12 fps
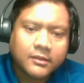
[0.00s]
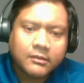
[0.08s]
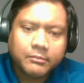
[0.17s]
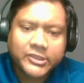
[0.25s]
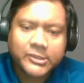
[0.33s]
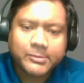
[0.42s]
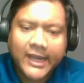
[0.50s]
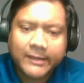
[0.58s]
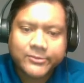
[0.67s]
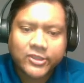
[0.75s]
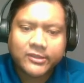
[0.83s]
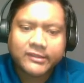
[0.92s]
Bishop
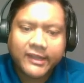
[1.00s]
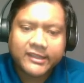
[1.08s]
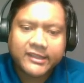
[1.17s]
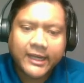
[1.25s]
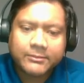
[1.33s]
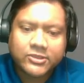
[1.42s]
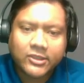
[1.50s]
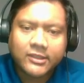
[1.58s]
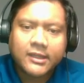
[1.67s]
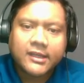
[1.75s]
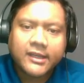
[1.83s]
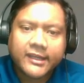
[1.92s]
capture, knight
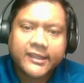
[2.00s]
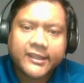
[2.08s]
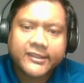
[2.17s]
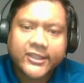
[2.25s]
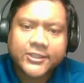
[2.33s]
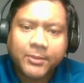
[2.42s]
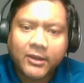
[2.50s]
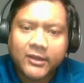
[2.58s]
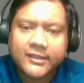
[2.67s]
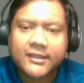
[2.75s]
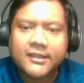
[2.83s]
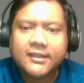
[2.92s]
capture, and then this
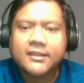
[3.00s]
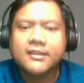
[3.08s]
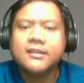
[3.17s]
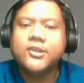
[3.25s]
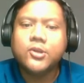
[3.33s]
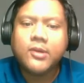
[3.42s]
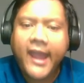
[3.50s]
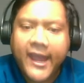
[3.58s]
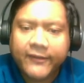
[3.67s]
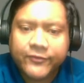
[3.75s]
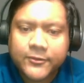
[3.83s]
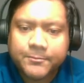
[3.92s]
pawn, you
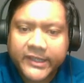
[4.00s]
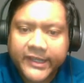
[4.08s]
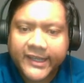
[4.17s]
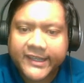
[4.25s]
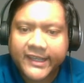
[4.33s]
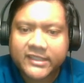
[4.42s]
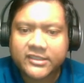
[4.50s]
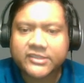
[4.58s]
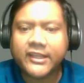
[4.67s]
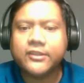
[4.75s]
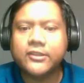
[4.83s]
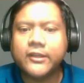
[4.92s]
have to play against the
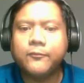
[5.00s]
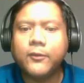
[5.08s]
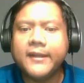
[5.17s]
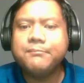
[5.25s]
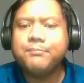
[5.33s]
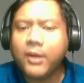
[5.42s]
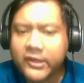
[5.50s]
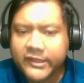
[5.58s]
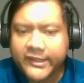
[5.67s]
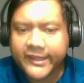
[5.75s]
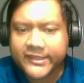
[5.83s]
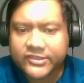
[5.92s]
center. If one
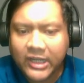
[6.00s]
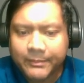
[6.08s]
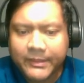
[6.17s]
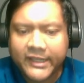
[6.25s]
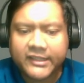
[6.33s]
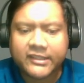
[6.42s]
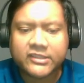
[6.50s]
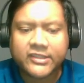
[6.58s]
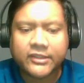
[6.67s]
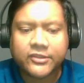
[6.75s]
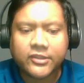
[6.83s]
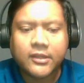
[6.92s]
party is dominating the
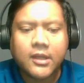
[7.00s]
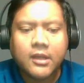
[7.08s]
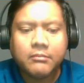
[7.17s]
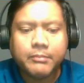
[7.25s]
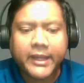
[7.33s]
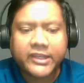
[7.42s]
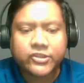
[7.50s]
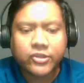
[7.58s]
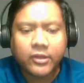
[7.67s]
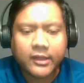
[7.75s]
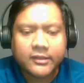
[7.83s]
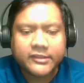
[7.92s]
center, make
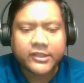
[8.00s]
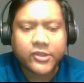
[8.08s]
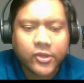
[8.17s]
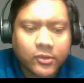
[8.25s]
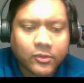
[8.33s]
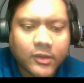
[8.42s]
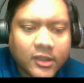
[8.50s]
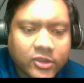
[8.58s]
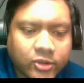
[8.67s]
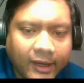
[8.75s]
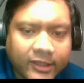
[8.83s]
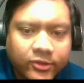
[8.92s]
sure that you
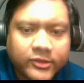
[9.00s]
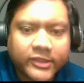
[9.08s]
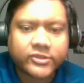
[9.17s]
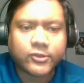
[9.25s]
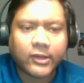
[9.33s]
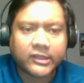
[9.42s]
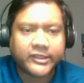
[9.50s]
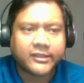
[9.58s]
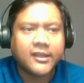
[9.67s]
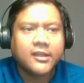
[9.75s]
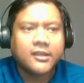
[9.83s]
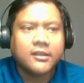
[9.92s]
try to destruct
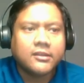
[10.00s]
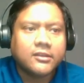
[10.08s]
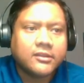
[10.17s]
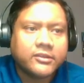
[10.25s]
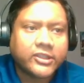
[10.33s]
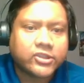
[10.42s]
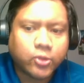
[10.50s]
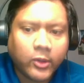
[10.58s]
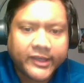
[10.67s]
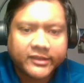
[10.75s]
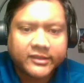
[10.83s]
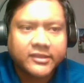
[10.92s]
it, destroy
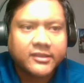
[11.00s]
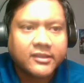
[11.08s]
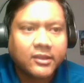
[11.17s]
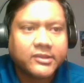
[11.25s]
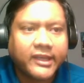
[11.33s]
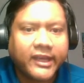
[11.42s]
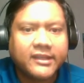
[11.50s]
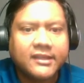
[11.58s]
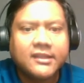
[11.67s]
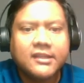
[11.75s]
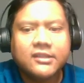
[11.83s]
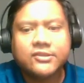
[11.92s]
it, okay?
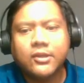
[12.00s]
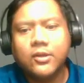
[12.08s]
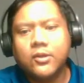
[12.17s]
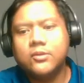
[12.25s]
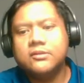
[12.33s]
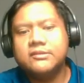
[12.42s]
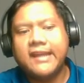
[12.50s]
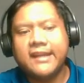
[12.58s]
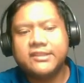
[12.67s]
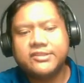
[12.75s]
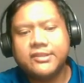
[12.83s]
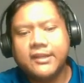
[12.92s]
So
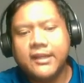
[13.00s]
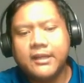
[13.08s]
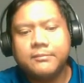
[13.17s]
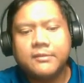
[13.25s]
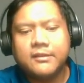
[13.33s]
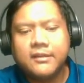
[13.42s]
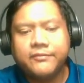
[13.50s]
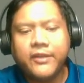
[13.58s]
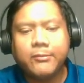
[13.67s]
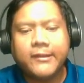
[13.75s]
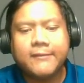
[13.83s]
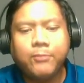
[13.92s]
that's a
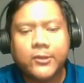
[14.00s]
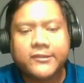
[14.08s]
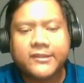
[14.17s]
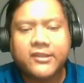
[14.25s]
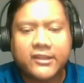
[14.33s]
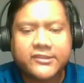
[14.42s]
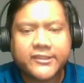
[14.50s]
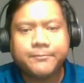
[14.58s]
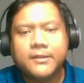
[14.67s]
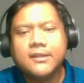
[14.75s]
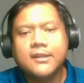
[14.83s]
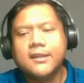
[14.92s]
very important
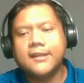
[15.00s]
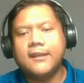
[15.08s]
concept. And